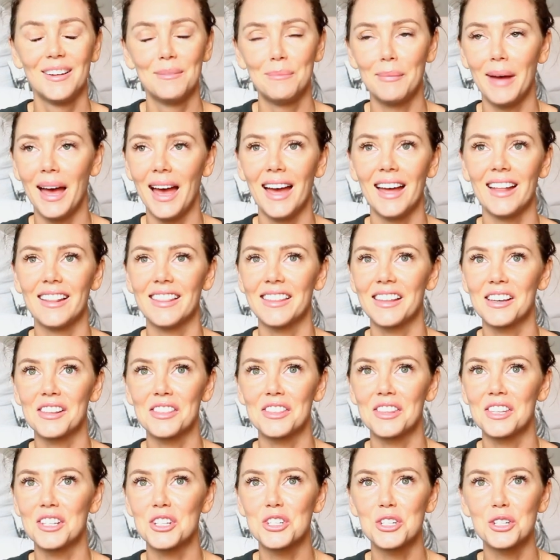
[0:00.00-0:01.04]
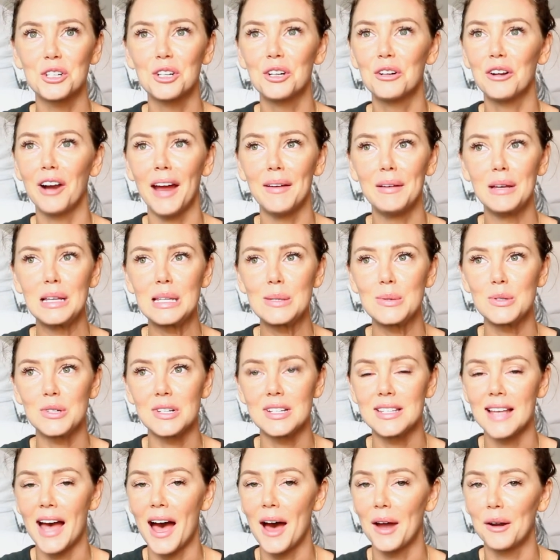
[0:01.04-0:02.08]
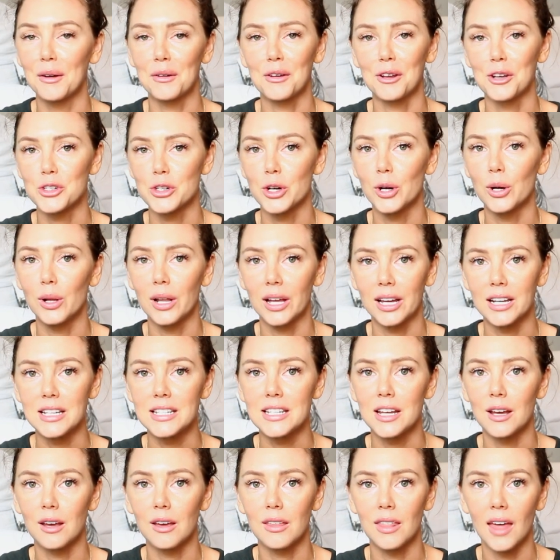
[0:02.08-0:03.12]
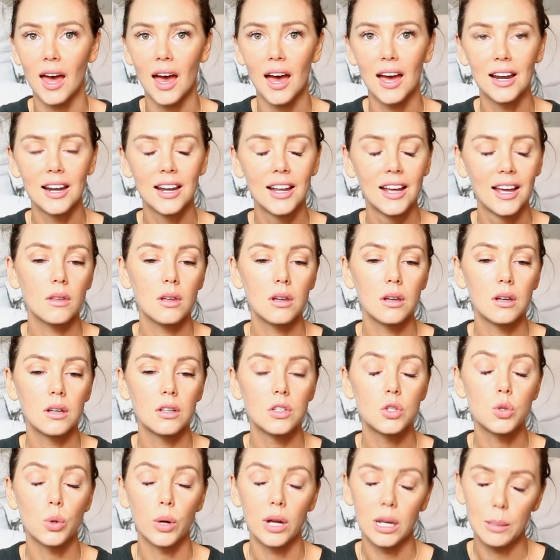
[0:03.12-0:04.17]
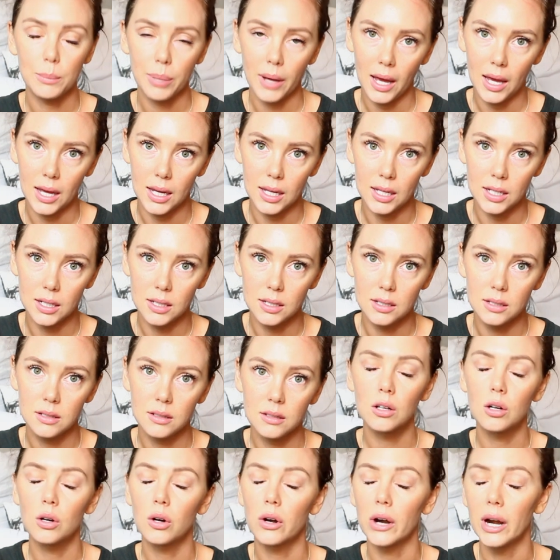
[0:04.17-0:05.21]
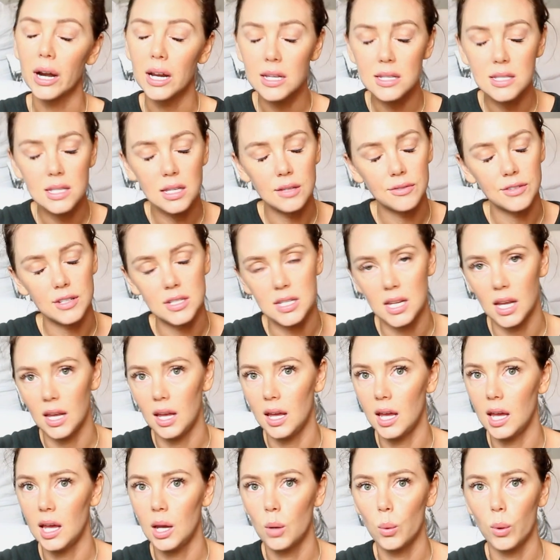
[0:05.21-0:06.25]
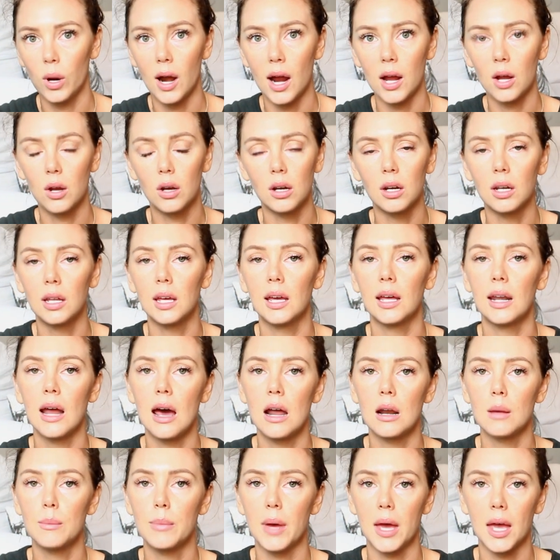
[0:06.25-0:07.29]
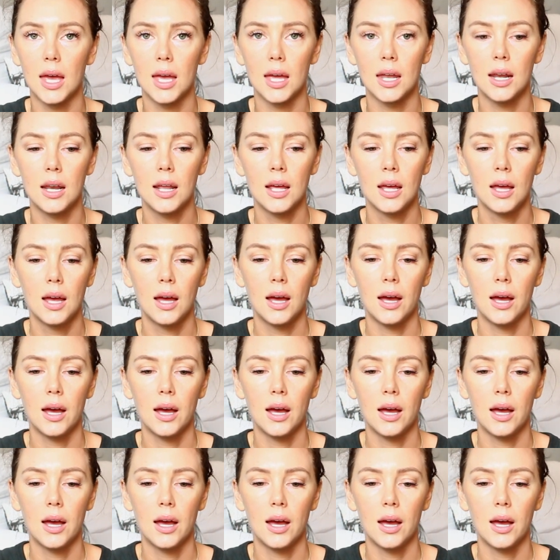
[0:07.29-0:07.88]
Man, the sugar cravings were just out of control, I can tell you that. Joint pain, crazy fatigue where I couldn't get out of bed,